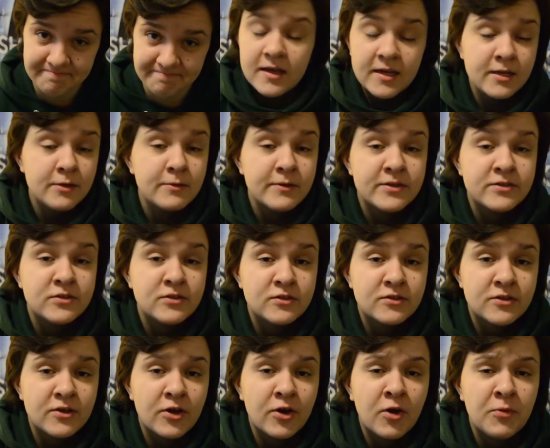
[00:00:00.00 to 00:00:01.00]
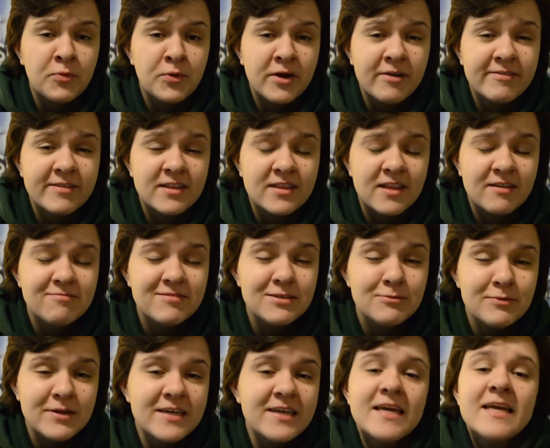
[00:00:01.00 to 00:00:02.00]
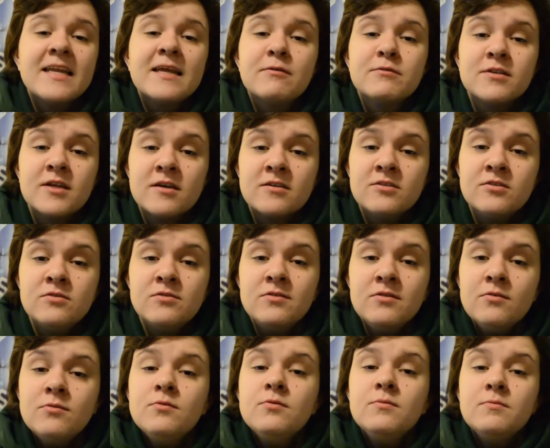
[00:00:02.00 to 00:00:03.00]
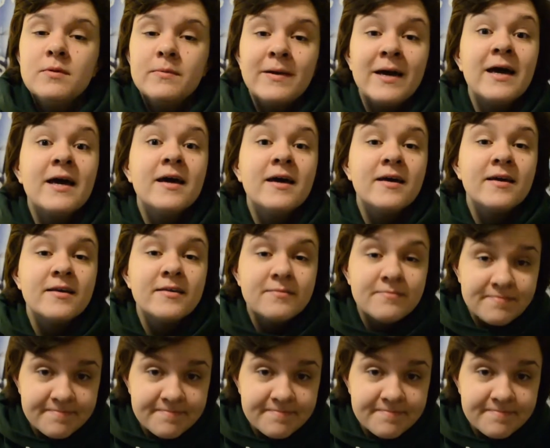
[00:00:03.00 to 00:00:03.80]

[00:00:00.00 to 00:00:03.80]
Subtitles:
Anyway, Susan, I hope you're having a lovely week, and I'll talk to you soon. Bye-bye.